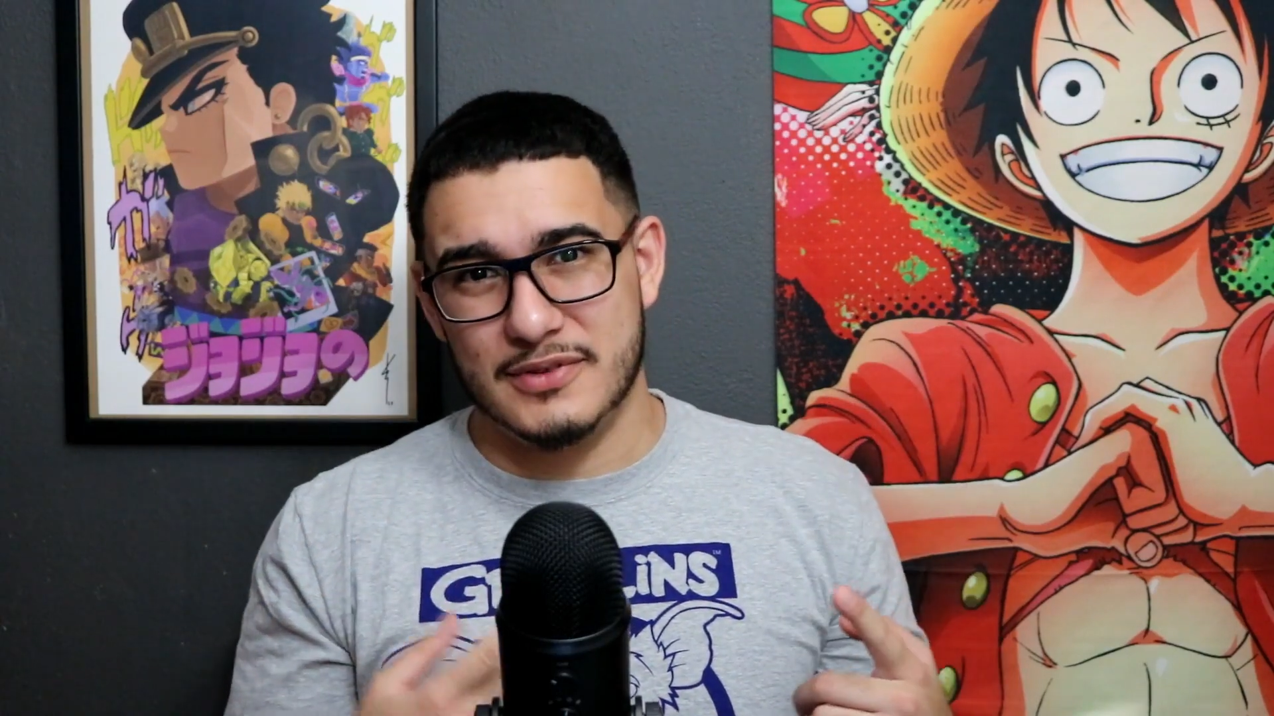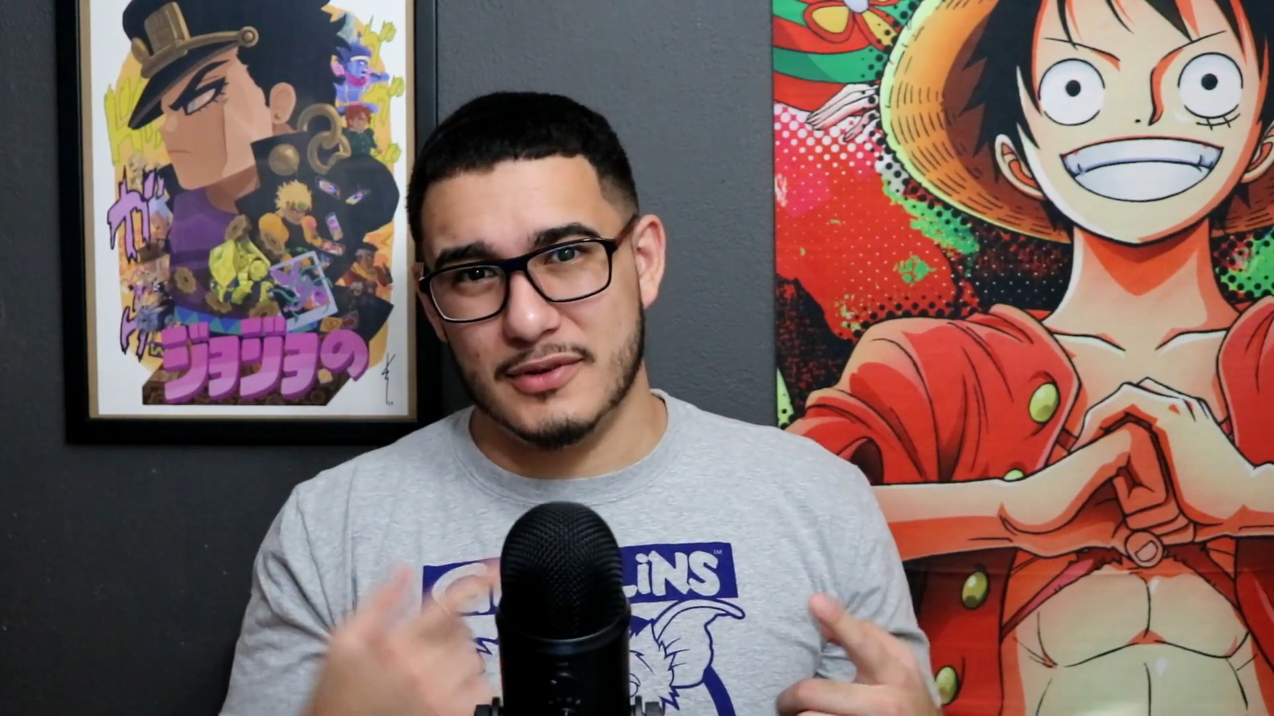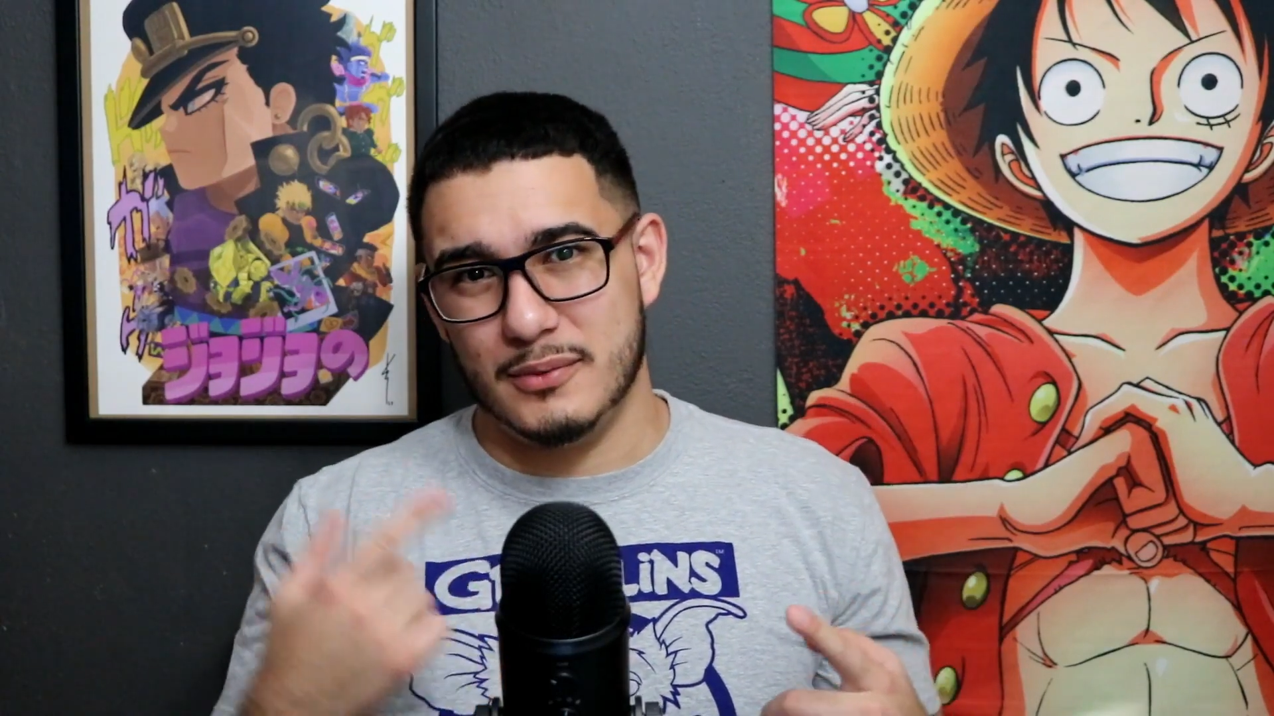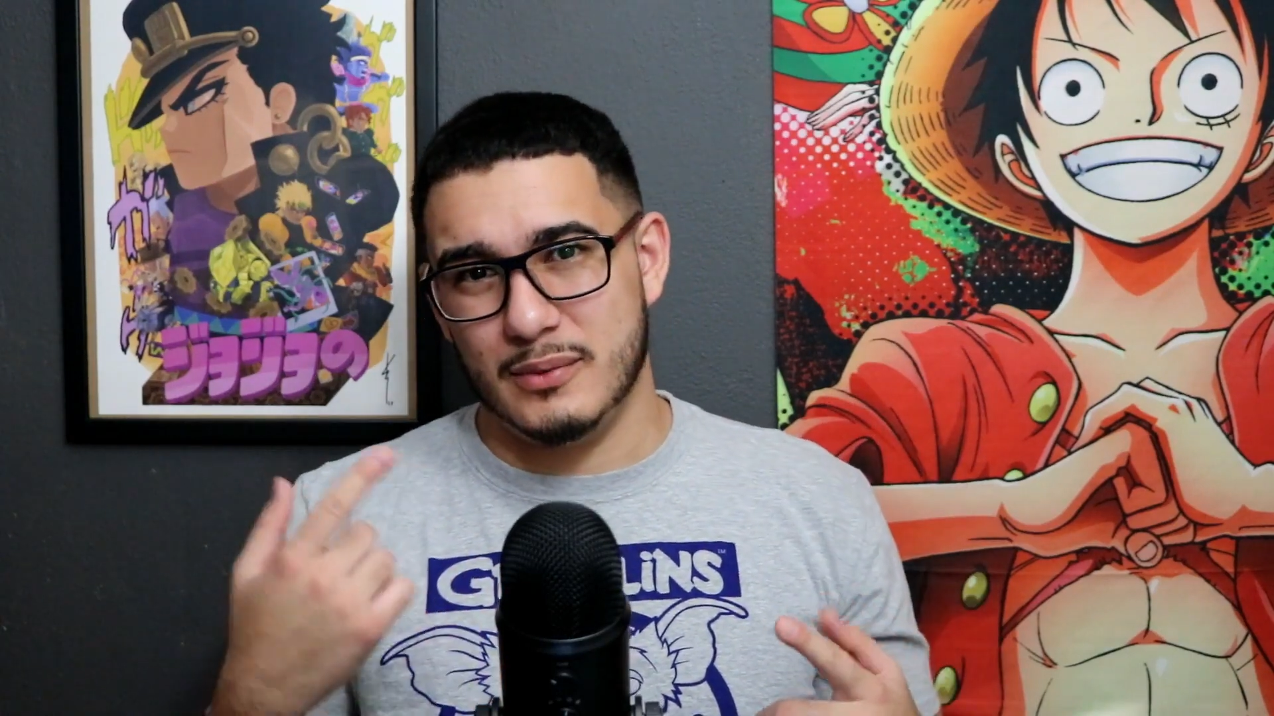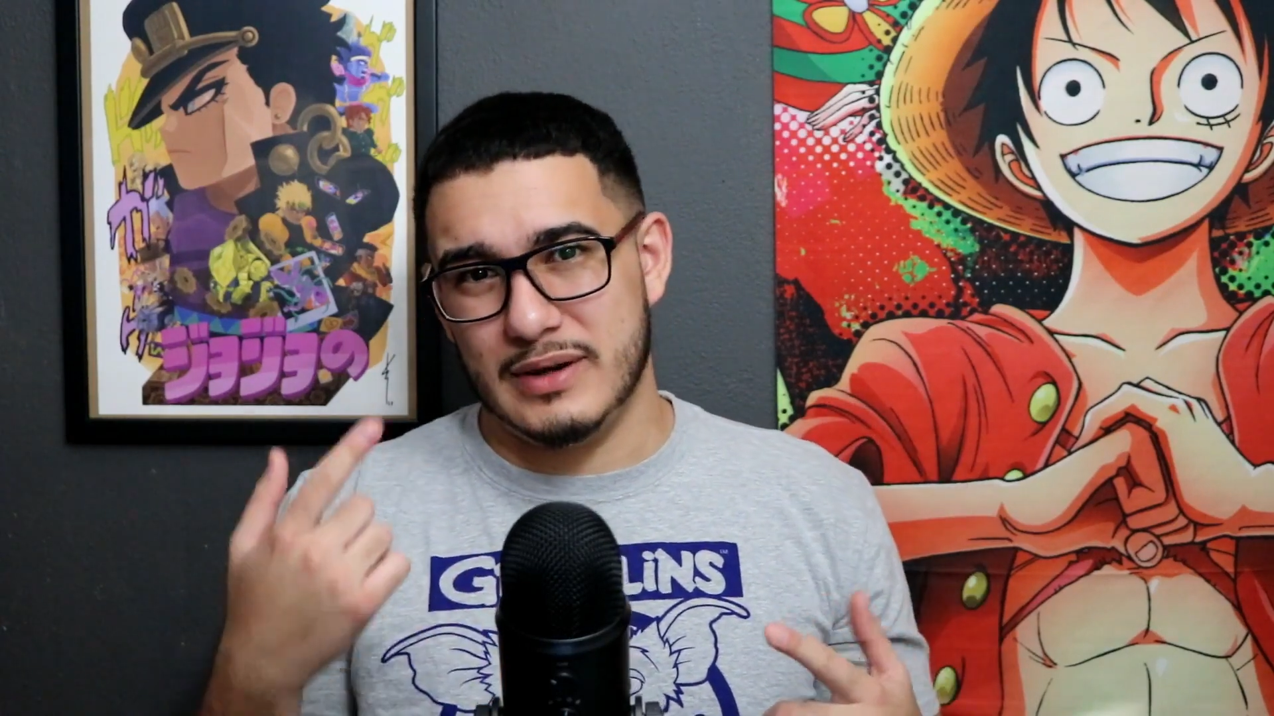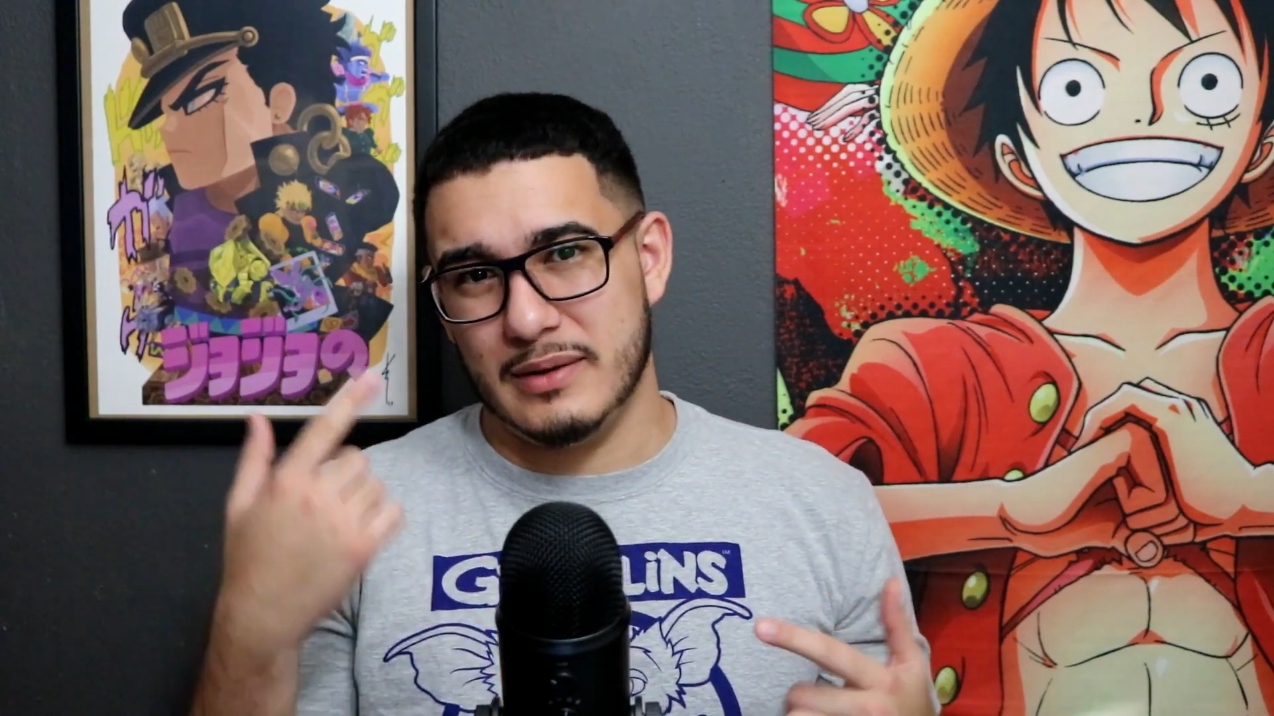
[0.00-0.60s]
so one